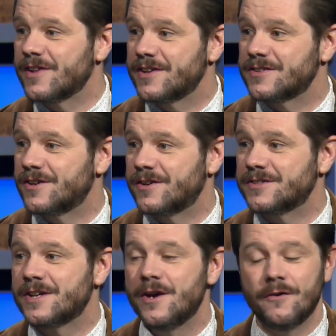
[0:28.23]

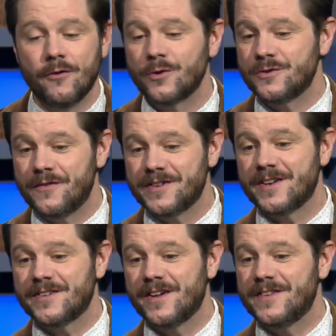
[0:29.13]
listeners, folks who
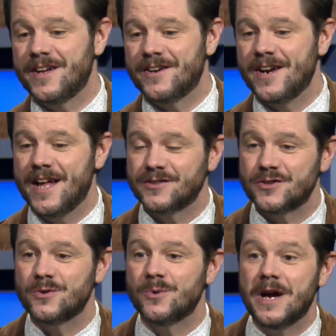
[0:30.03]
visit us on the internet
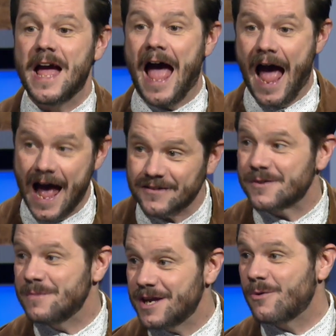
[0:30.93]
to
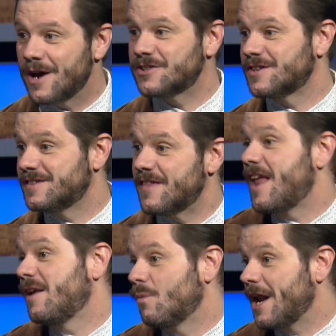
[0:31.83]
ask me questions. And
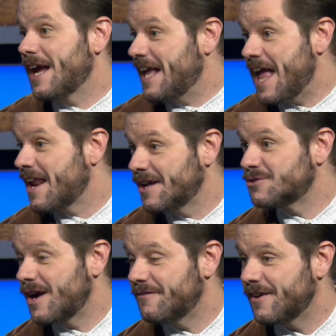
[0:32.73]
then when I can, I
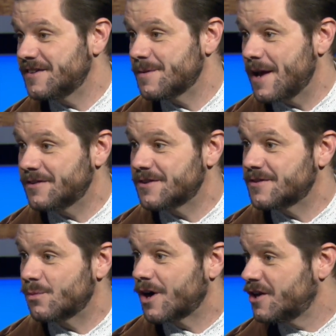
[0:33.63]
try to find some
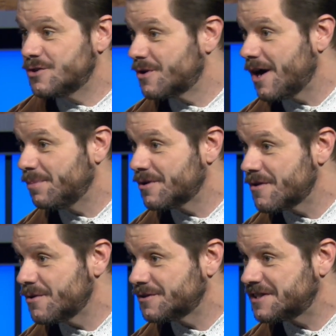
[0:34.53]
answers. And we're going to do a couple of
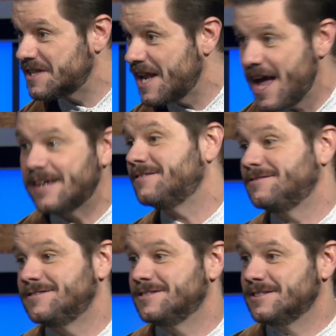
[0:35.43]
those today.
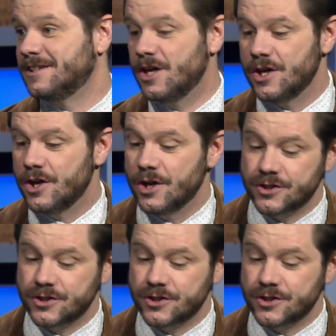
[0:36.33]
Okay, love it.